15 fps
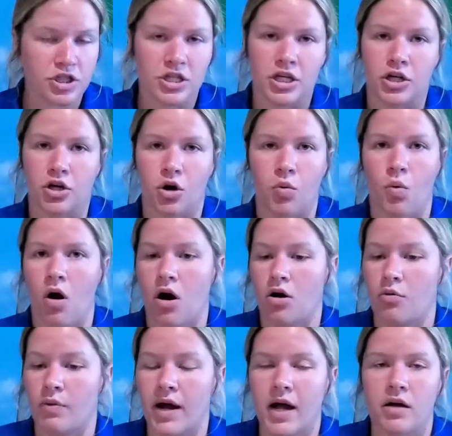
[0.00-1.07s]
She can go
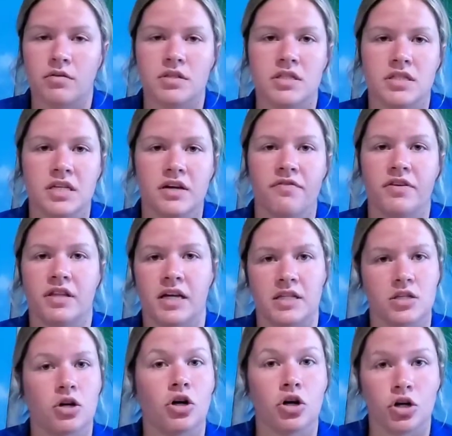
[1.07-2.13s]
walk around, sniff, and
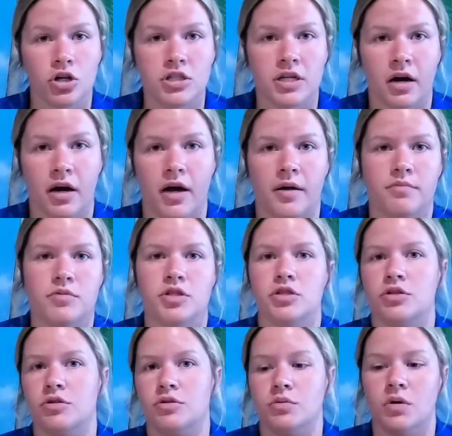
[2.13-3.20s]
that's her time
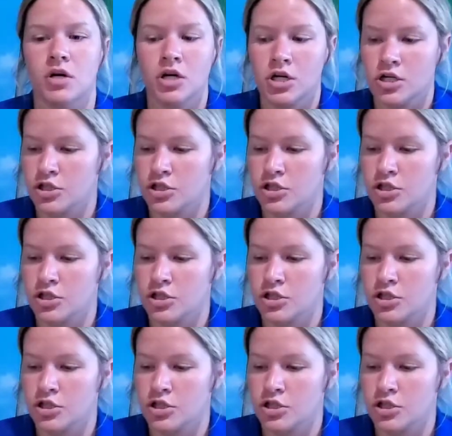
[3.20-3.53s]
to